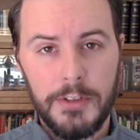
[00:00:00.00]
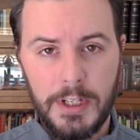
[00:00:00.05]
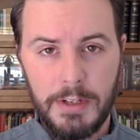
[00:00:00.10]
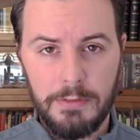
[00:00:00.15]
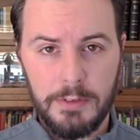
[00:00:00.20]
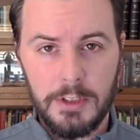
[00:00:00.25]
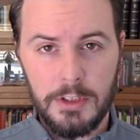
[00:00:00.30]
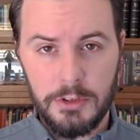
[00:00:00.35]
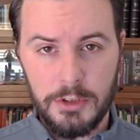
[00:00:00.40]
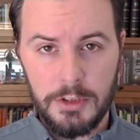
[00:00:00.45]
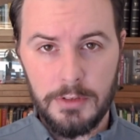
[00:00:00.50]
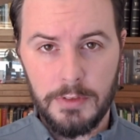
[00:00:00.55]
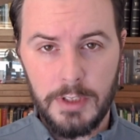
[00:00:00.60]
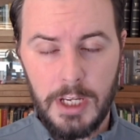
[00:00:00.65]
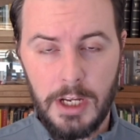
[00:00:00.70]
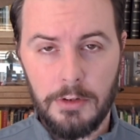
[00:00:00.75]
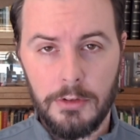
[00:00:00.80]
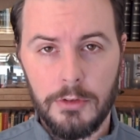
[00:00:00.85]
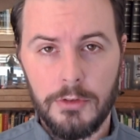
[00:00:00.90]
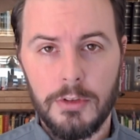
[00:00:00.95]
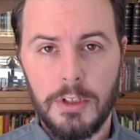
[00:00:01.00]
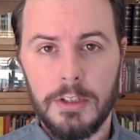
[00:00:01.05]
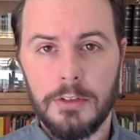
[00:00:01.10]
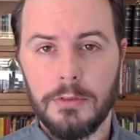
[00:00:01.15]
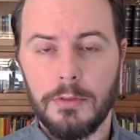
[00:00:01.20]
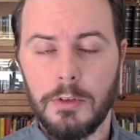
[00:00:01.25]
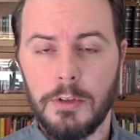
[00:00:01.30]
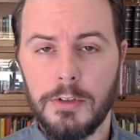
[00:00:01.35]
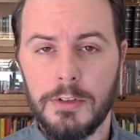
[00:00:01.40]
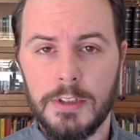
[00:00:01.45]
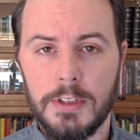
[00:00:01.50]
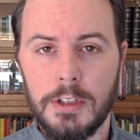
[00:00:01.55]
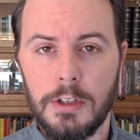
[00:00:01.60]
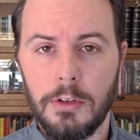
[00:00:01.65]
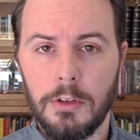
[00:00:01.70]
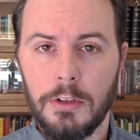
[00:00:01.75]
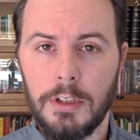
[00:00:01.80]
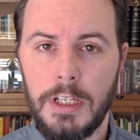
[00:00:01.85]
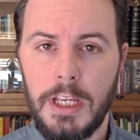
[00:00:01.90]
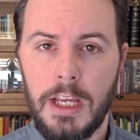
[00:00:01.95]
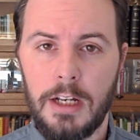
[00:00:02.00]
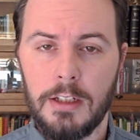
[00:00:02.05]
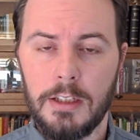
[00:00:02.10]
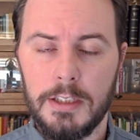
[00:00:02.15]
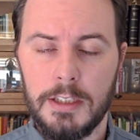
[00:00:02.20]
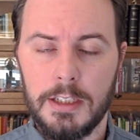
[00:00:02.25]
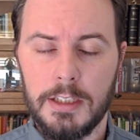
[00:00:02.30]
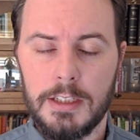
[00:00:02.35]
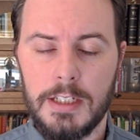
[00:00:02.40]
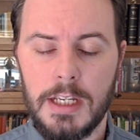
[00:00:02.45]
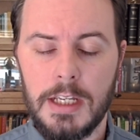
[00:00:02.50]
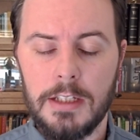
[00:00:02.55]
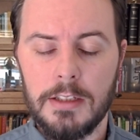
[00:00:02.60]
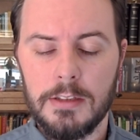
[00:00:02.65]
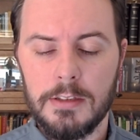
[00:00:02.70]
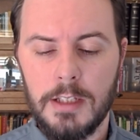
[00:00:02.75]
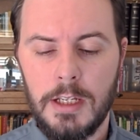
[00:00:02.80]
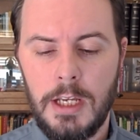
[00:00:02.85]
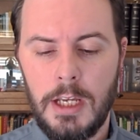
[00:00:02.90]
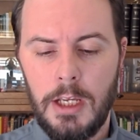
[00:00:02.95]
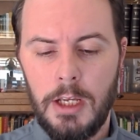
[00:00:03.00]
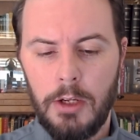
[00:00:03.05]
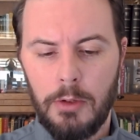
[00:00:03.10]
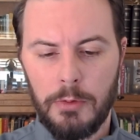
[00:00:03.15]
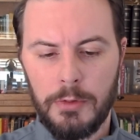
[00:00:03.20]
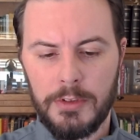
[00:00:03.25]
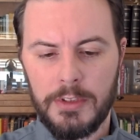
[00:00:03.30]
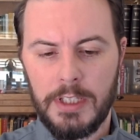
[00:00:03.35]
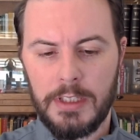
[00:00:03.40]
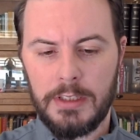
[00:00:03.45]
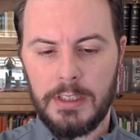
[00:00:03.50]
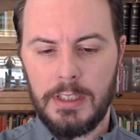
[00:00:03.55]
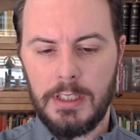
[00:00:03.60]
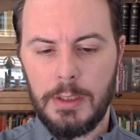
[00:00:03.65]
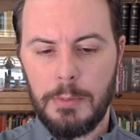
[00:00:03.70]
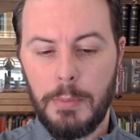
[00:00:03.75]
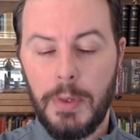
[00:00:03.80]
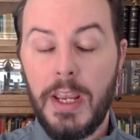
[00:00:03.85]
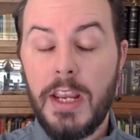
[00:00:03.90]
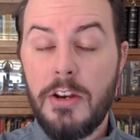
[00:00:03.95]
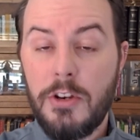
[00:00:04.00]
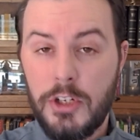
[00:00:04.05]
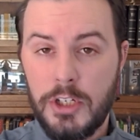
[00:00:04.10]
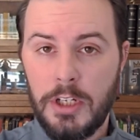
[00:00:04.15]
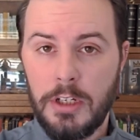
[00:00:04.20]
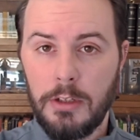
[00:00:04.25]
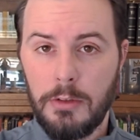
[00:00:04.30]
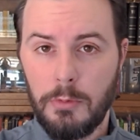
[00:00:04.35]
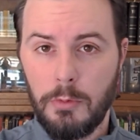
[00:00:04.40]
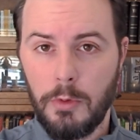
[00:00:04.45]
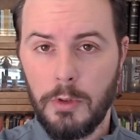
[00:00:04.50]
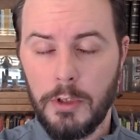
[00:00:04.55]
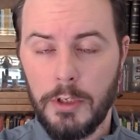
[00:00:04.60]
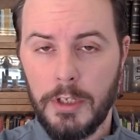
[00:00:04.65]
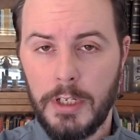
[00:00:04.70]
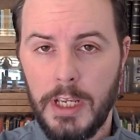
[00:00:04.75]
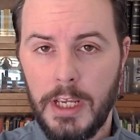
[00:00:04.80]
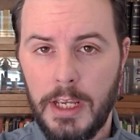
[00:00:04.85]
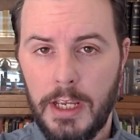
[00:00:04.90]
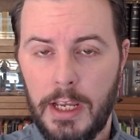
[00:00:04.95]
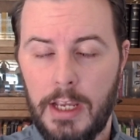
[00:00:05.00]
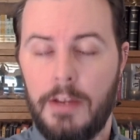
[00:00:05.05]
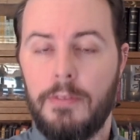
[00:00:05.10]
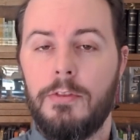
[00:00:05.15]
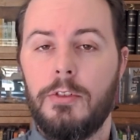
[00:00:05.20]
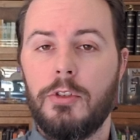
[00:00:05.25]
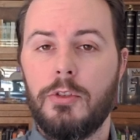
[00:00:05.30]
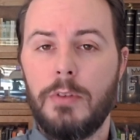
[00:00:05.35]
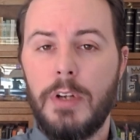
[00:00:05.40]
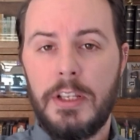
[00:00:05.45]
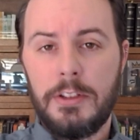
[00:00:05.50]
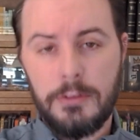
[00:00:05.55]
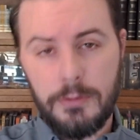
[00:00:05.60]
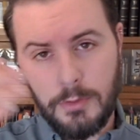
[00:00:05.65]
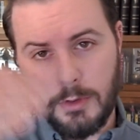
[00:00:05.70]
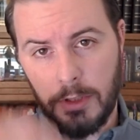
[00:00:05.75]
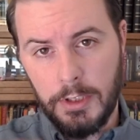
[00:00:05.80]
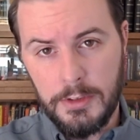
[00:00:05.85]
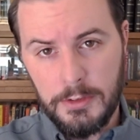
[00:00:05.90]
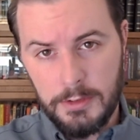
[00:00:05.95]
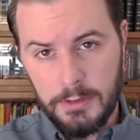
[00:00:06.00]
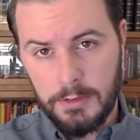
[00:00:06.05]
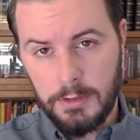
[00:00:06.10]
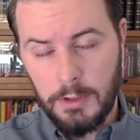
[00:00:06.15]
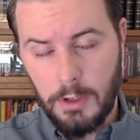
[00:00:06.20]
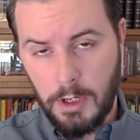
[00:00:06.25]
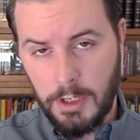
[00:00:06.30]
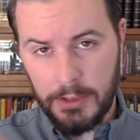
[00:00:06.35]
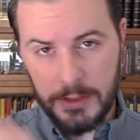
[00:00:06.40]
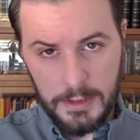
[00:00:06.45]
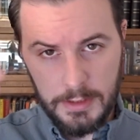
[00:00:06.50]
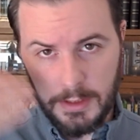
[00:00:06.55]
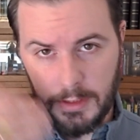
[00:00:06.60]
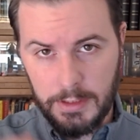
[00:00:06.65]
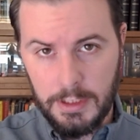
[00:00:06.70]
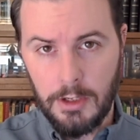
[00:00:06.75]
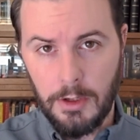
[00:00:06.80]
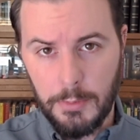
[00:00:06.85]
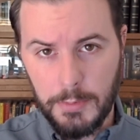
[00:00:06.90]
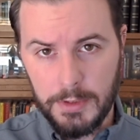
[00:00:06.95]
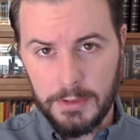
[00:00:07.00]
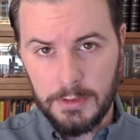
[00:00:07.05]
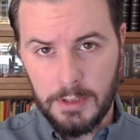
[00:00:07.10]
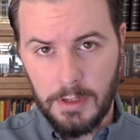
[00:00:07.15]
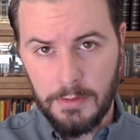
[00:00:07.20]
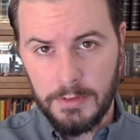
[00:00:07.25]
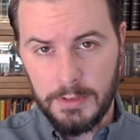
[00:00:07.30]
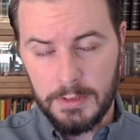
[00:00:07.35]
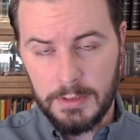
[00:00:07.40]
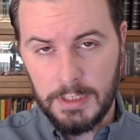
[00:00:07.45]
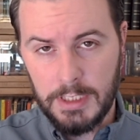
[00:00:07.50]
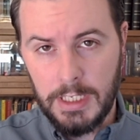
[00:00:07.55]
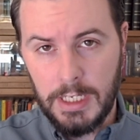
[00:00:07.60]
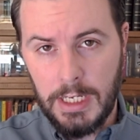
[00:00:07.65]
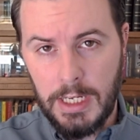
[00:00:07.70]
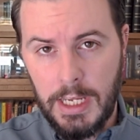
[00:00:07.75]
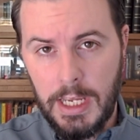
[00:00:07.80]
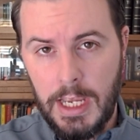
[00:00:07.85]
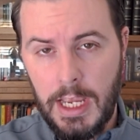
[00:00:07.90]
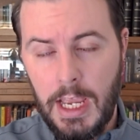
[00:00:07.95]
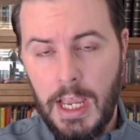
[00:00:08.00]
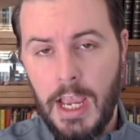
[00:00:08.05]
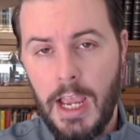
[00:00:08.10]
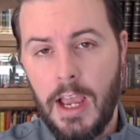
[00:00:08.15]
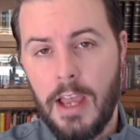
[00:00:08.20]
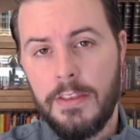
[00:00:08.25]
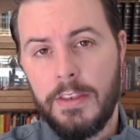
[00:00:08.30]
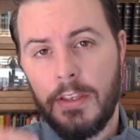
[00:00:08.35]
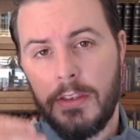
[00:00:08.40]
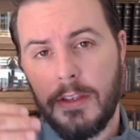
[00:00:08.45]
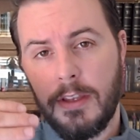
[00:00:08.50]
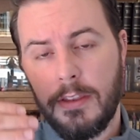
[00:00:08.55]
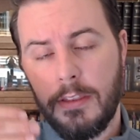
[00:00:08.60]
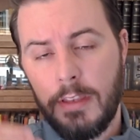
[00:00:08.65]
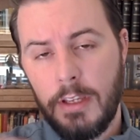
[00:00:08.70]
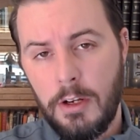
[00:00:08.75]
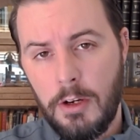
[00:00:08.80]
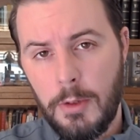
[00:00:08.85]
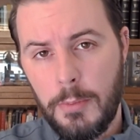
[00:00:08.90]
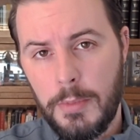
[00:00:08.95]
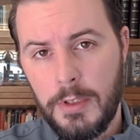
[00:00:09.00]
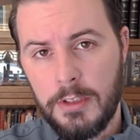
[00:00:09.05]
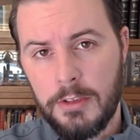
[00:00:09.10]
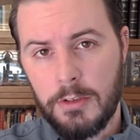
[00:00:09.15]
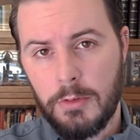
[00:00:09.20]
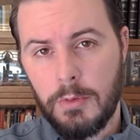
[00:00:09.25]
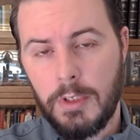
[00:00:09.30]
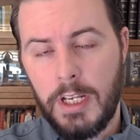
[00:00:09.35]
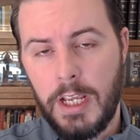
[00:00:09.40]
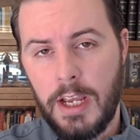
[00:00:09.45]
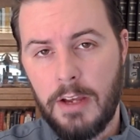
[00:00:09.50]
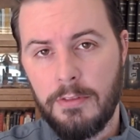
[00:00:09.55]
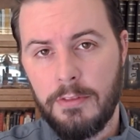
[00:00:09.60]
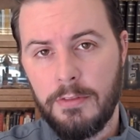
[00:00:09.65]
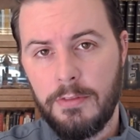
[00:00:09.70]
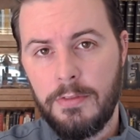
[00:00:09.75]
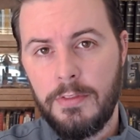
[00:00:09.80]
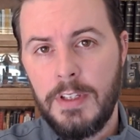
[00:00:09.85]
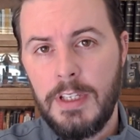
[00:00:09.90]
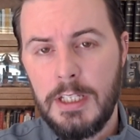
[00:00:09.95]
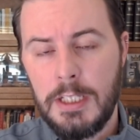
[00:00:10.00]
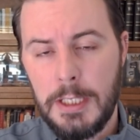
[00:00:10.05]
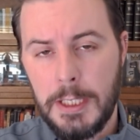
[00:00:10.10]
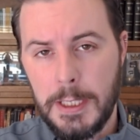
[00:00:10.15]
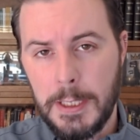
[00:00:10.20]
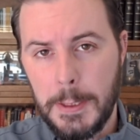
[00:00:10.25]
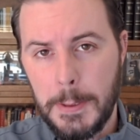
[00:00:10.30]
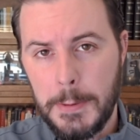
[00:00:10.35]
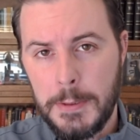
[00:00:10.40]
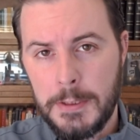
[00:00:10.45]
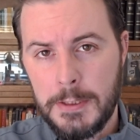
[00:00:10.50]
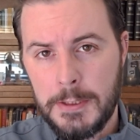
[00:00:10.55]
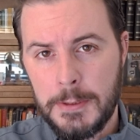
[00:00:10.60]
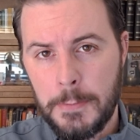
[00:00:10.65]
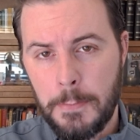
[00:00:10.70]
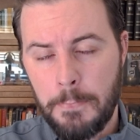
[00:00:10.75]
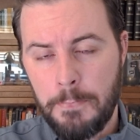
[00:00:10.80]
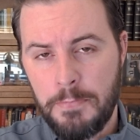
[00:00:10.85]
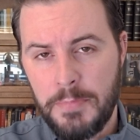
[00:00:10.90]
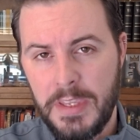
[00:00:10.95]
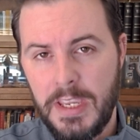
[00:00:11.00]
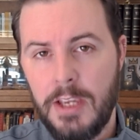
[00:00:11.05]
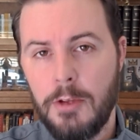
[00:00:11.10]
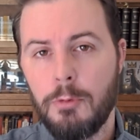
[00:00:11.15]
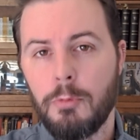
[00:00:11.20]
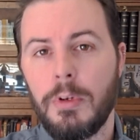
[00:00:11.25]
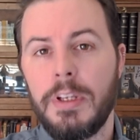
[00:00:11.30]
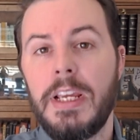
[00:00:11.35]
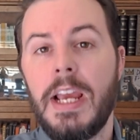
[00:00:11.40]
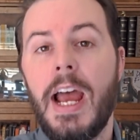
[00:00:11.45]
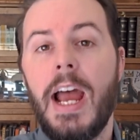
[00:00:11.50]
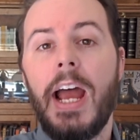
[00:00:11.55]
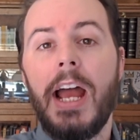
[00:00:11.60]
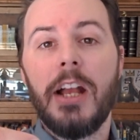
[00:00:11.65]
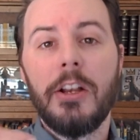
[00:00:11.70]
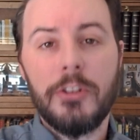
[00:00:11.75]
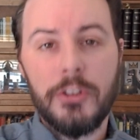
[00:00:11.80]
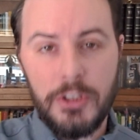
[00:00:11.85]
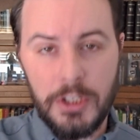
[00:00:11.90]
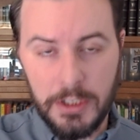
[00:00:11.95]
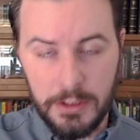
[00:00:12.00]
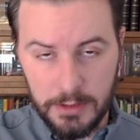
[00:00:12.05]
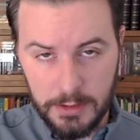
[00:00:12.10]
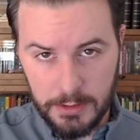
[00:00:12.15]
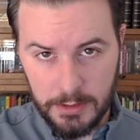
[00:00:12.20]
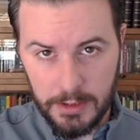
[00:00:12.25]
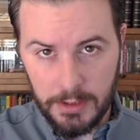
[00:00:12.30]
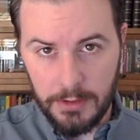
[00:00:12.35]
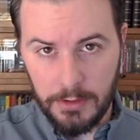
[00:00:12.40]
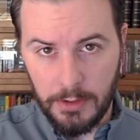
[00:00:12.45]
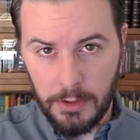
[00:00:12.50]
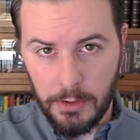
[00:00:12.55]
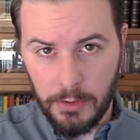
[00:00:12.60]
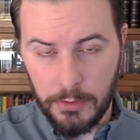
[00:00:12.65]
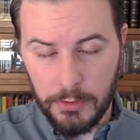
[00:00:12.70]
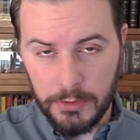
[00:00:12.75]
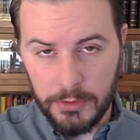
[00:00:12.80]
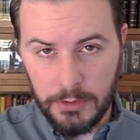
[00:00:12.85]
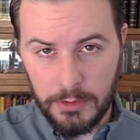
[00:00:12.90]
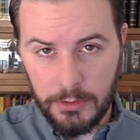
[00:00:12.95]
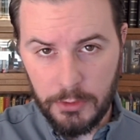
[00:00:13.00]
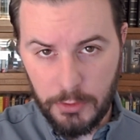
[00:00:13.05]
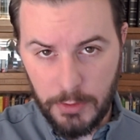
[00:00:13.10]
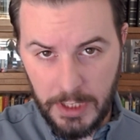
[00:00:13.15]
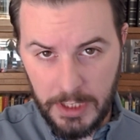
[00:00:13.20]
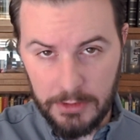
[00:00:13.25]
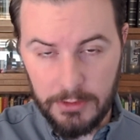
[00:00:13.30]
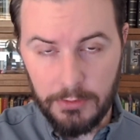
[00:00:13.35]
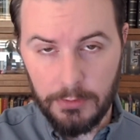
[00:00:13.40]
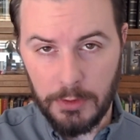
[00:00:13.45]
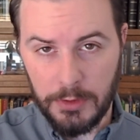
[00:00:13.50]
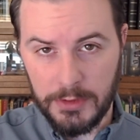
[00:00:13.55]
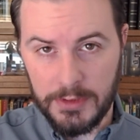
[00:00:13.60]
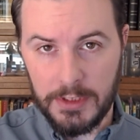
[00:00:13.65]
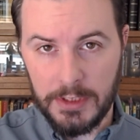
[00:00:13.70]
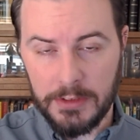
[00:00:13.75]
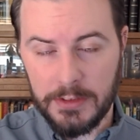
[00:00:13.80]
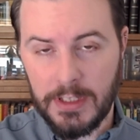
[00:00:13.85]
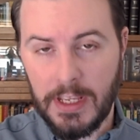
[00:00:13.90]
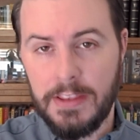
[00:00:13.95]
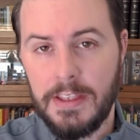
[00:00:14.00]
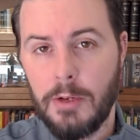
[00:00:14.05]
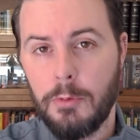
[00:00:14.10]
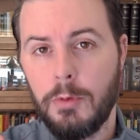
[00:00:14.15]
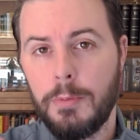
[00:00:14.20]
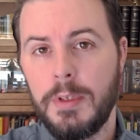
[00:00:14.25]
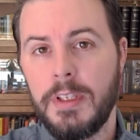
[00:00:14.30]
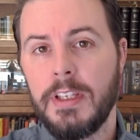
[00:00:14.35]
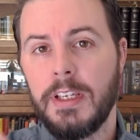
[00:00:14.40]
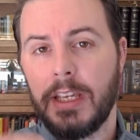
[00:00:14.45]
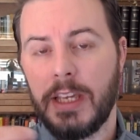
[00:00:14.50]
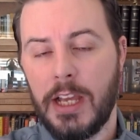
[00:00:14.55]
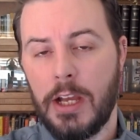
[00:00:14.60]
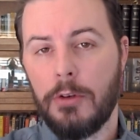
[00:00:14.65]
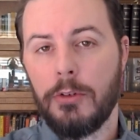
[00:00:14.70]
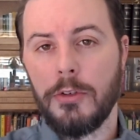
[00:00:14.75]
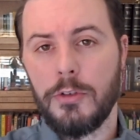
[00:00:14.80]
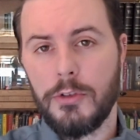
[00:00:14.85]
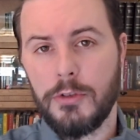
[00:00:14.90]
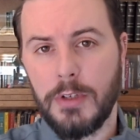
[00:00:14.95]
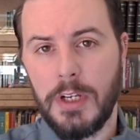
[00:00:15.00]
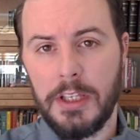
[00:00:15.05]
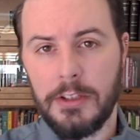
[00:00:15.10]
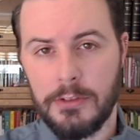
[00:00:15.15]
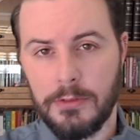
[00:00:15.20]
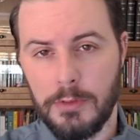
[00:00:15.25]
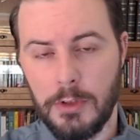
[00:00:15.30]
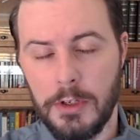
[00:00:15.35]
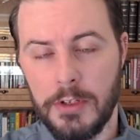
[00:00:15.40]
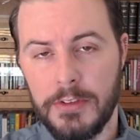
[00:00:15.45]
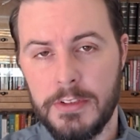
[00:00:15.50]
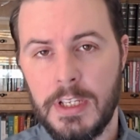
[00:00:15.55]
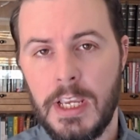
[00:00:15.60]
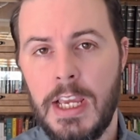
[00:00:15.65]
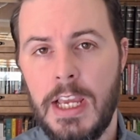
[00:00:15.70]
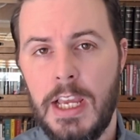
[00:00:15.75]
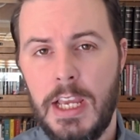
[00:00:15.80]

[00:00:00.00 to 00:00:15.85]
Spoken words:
definition of countertransference in the early analytic days was that the patient would have transference onto the therapist, obviously, and then the therapist would have feelings in reaction to those transferences, and that would be the countertransference.